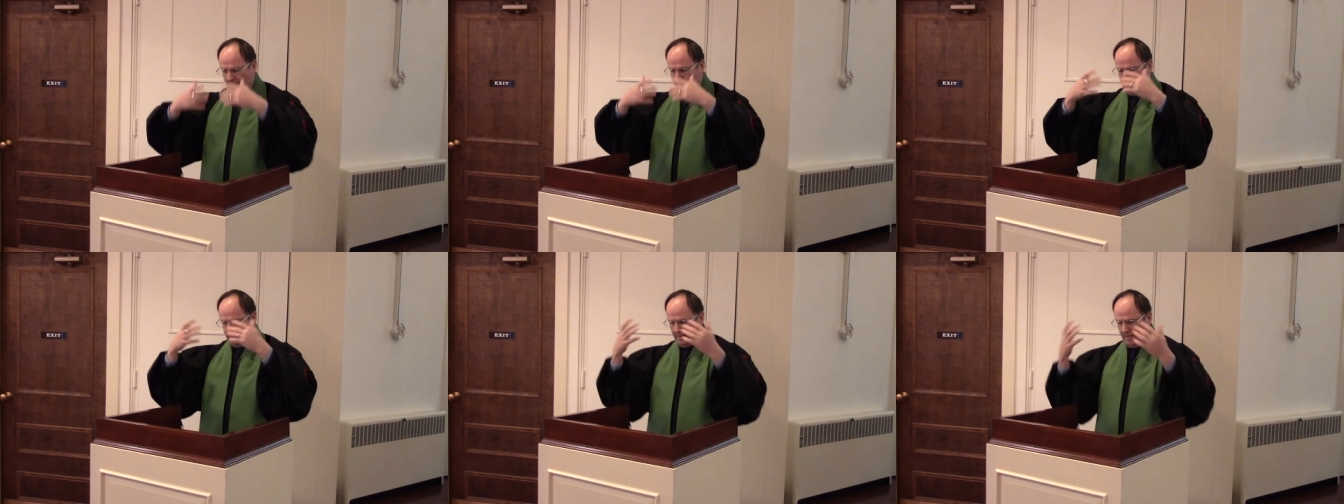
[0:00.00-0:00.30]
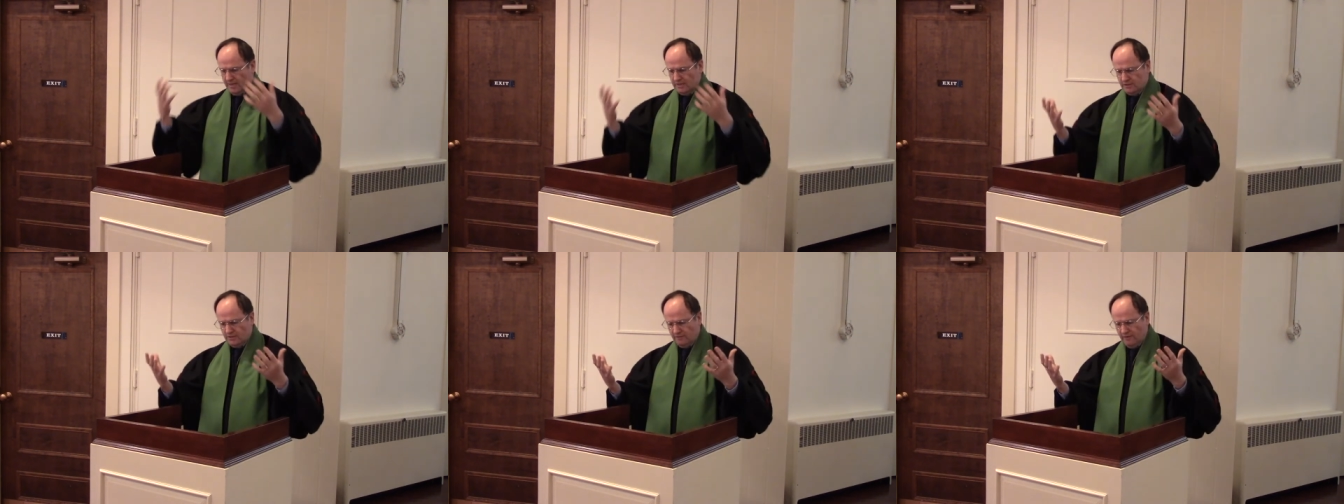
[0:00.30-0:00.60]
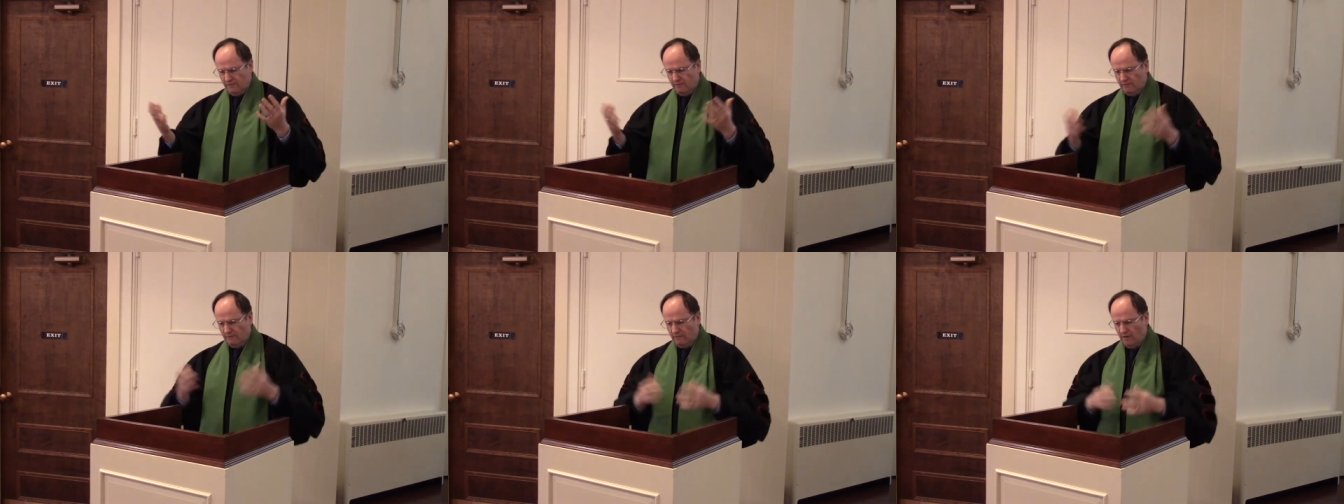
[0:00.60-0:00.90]
he takes the
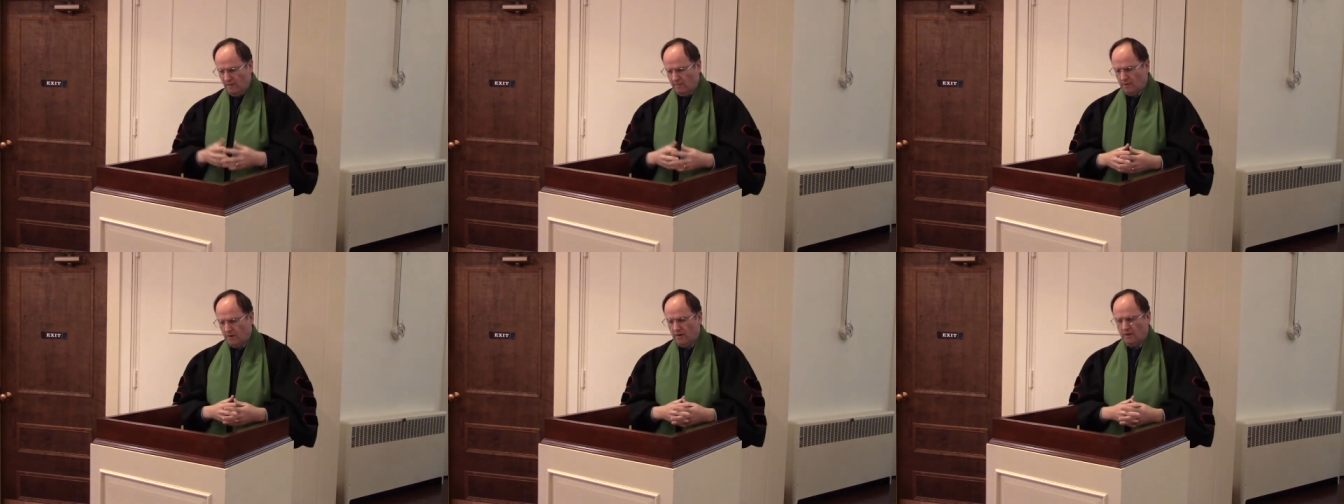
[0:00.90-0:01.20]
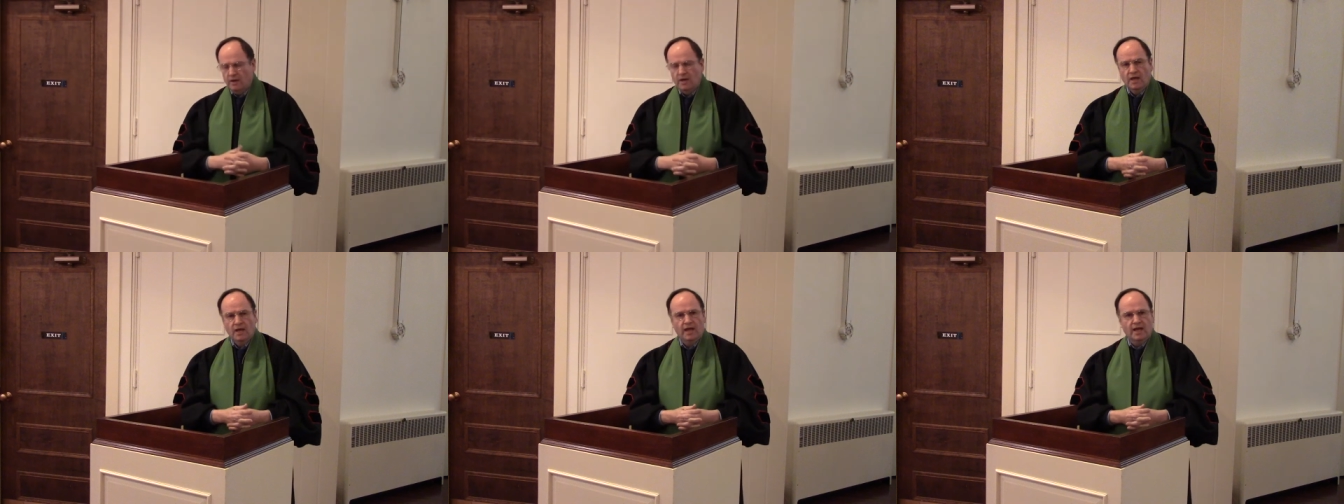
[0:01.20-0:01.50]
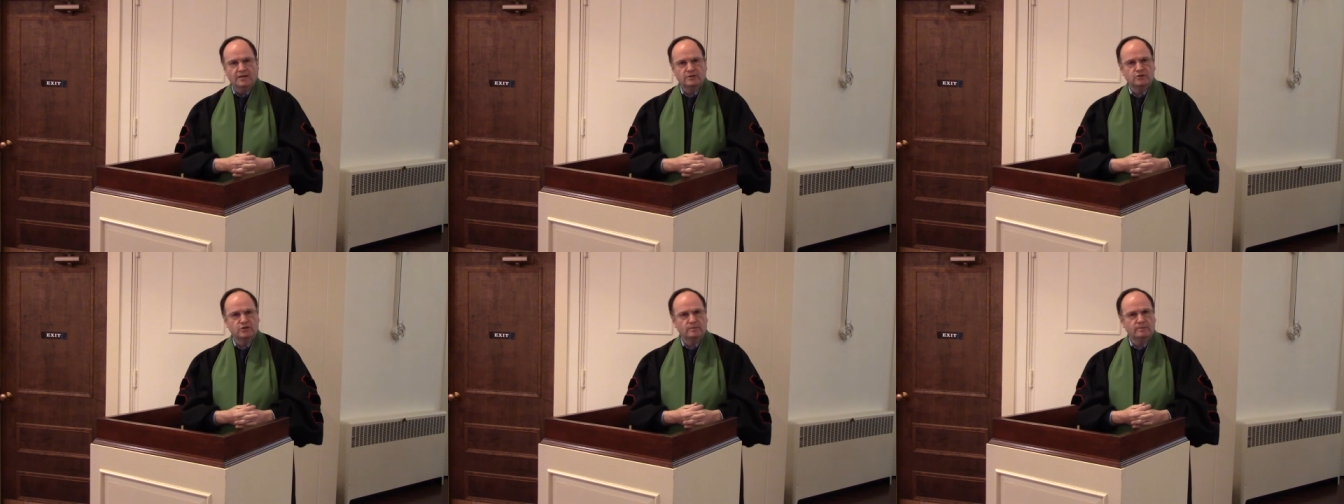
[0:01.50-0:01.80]
fever from her,
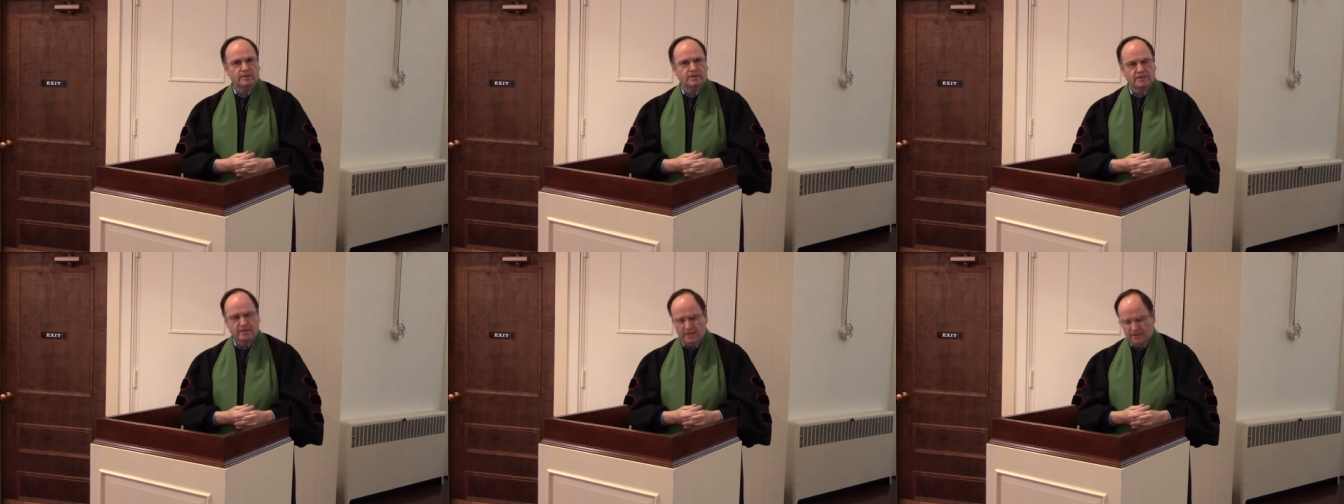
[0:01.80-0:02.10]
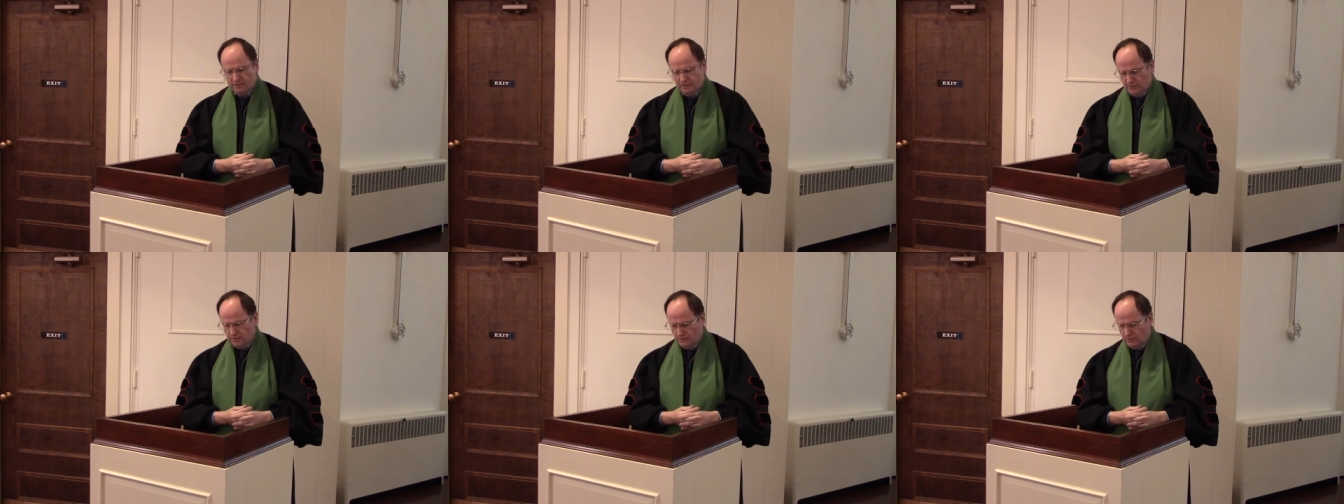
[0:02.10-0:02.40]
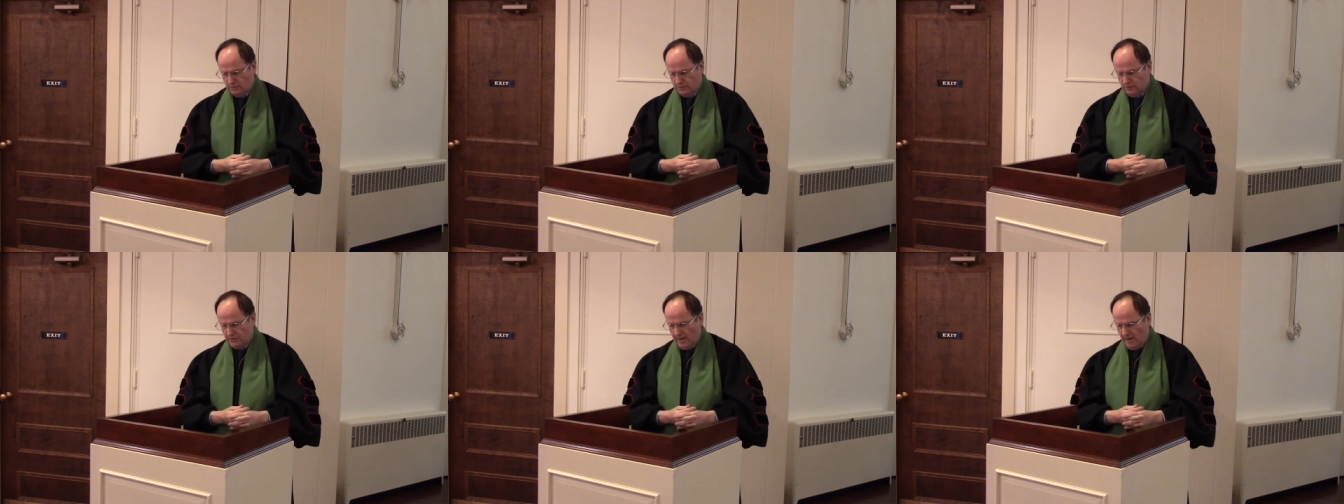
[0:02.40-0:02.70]
and she begins
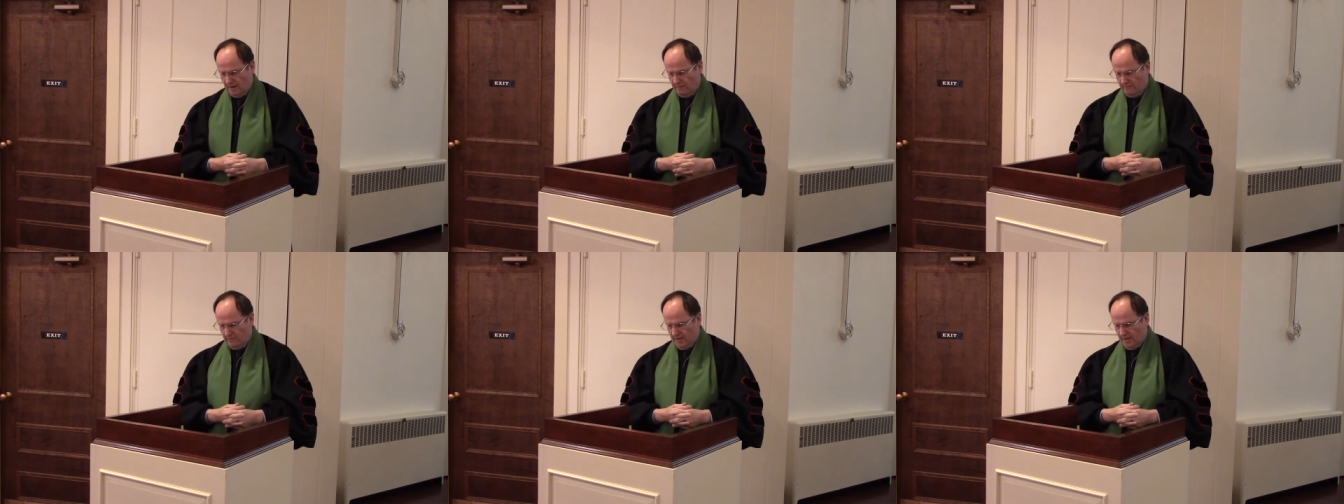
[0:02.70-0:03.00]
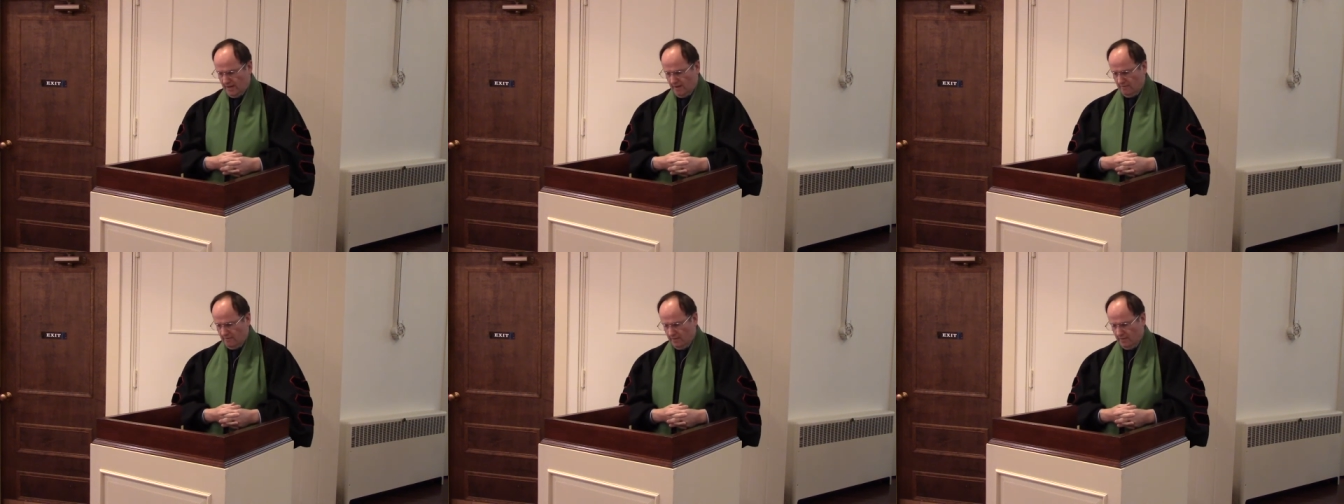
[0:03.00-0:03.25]
to serve them.